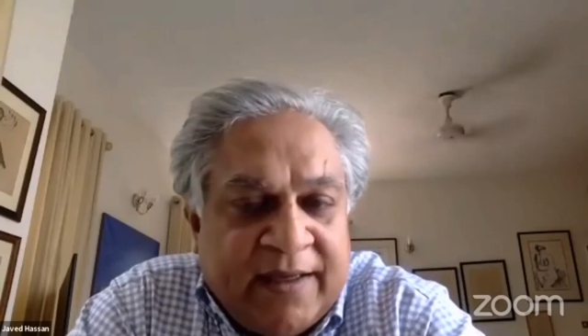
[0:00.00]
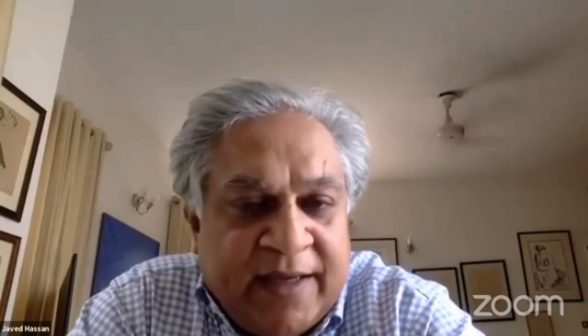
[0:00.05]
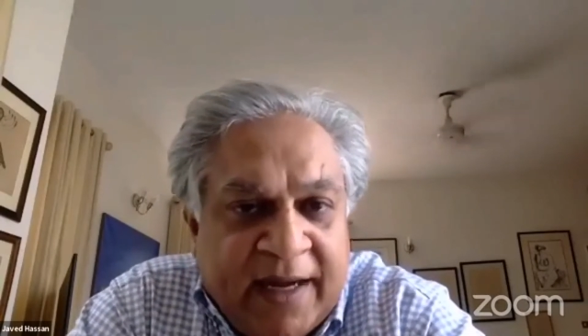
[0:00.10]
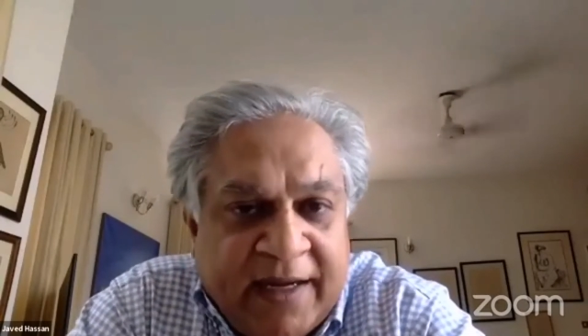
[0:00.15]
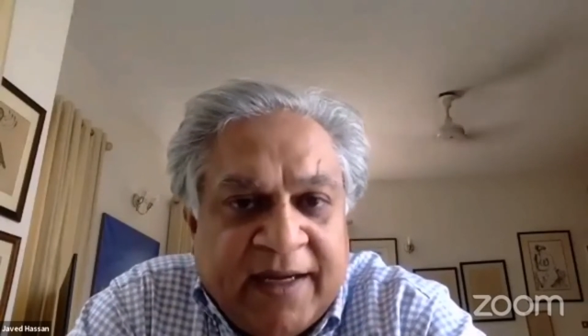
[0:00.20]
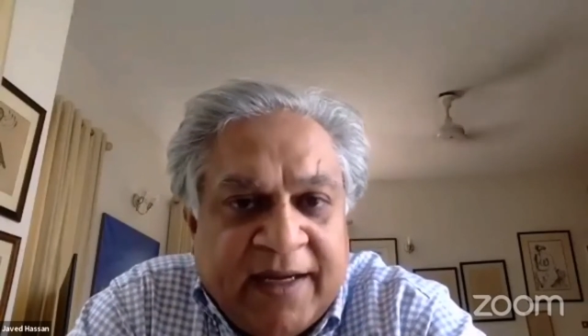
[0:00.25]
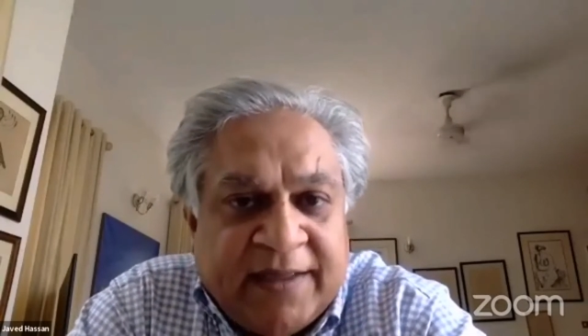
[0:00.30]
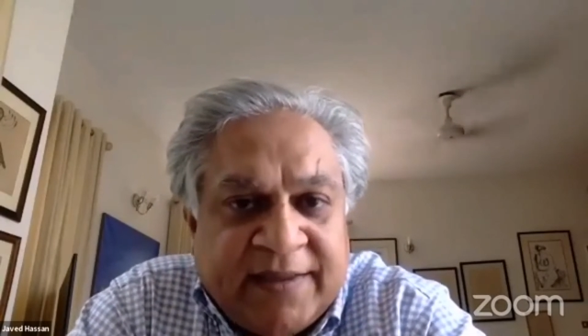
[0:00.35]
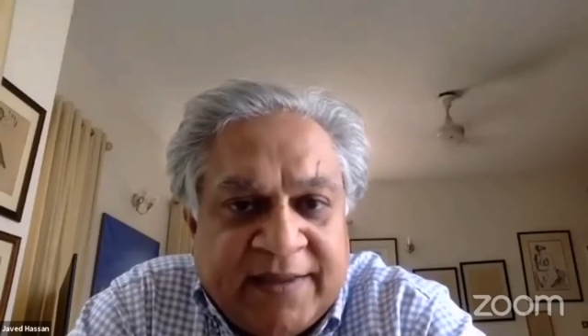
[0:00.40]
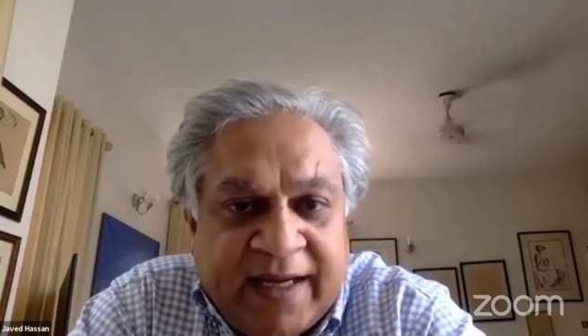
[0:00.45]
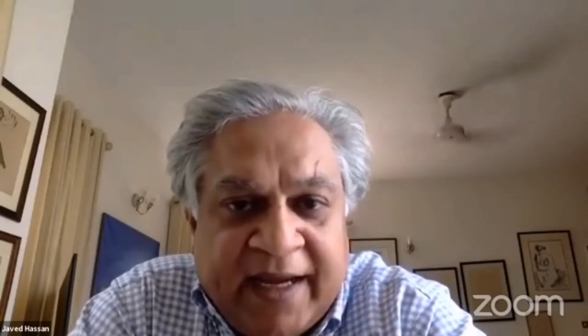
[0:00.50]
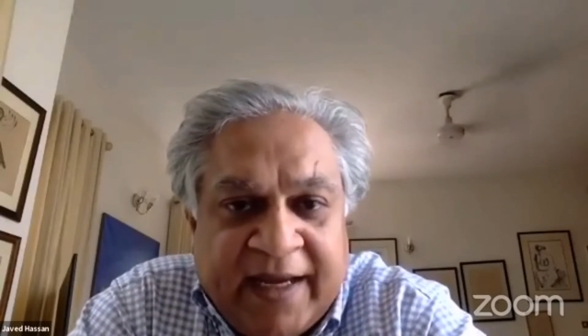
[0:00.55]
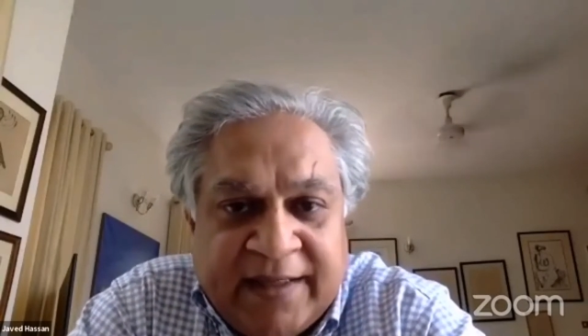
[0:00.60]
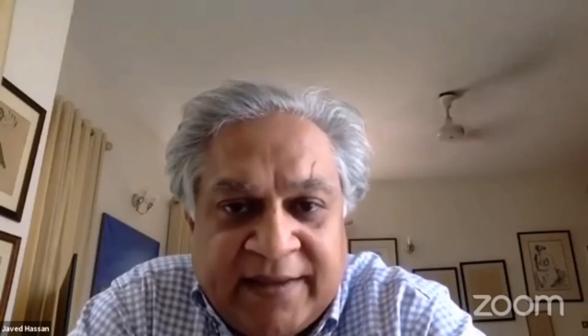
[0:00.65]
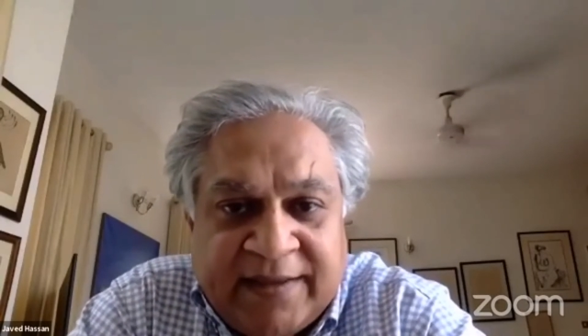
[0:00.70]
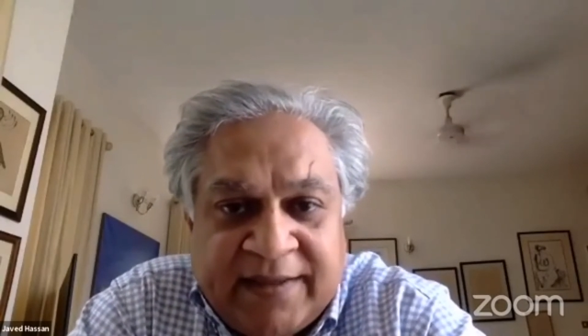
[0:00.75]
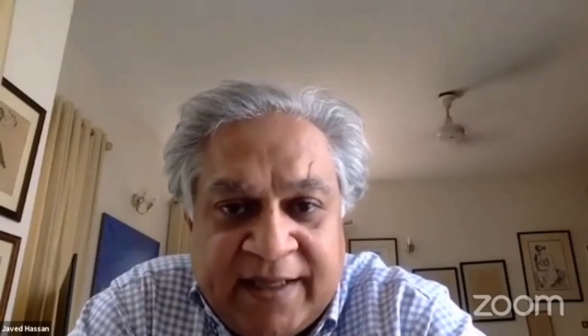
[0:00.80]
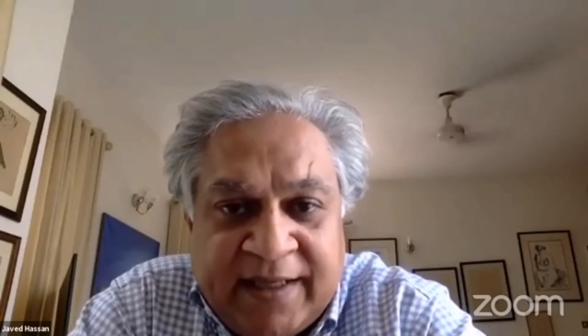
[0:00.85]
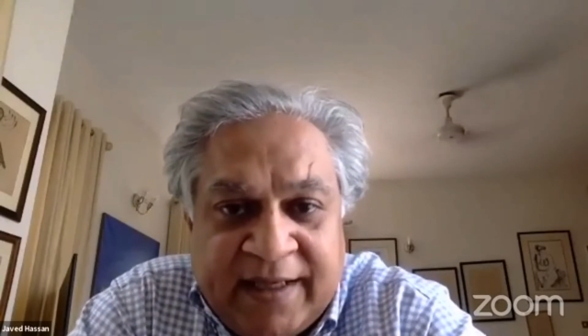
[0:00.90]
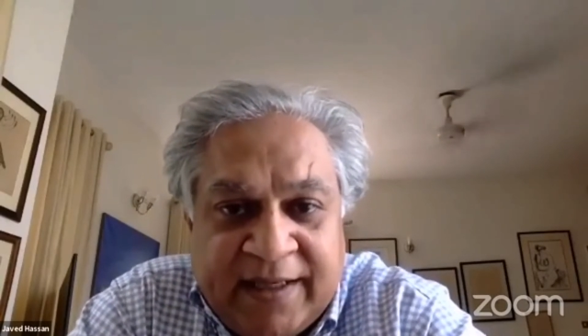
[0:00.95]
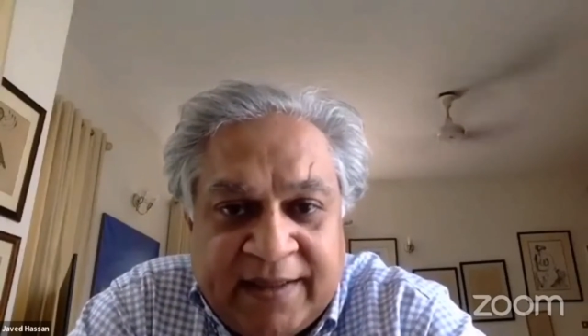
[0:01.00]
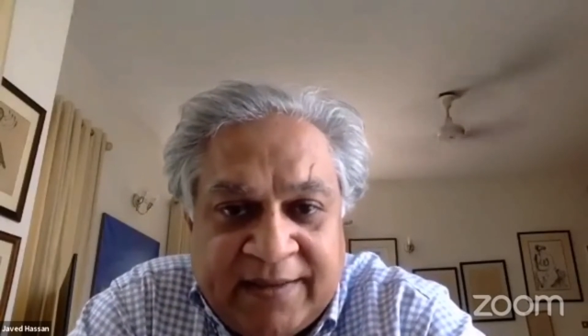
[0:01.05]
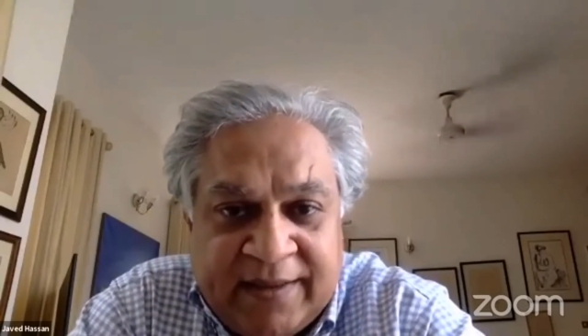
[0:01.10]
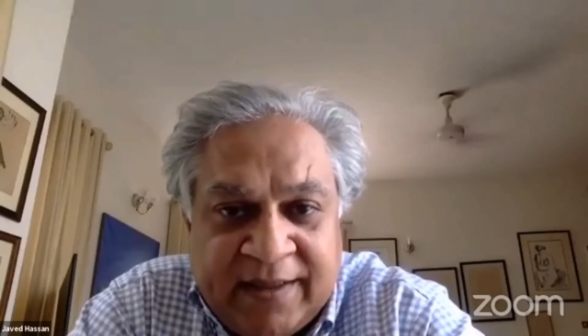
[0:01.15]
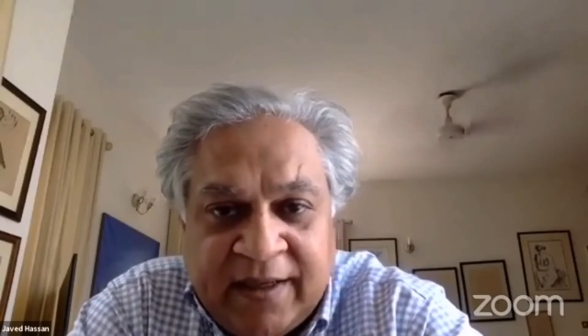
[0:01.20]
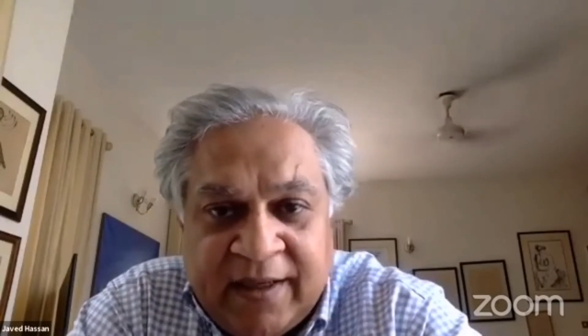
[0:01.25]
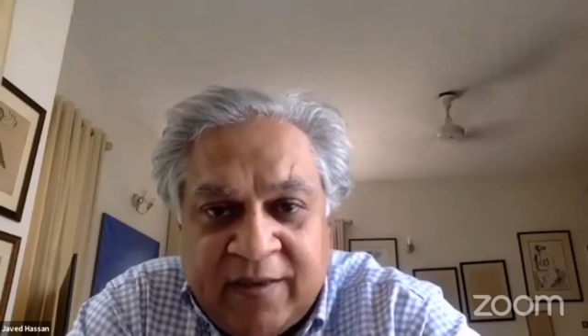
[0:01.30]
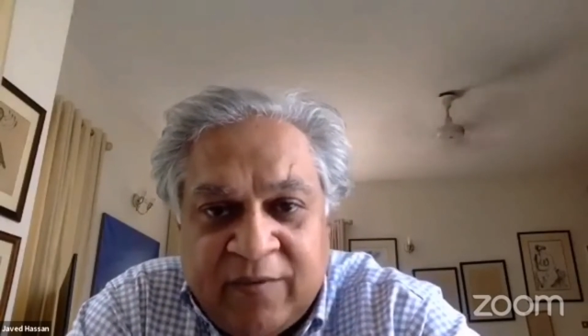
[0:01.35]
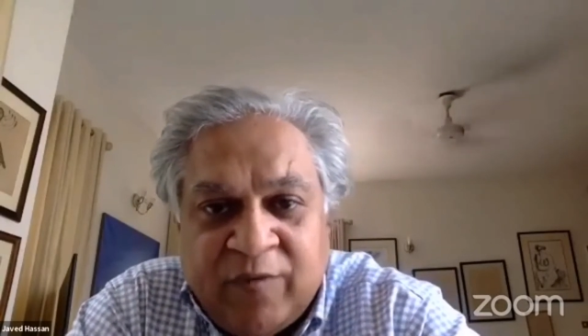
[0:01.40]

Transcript: data sciences,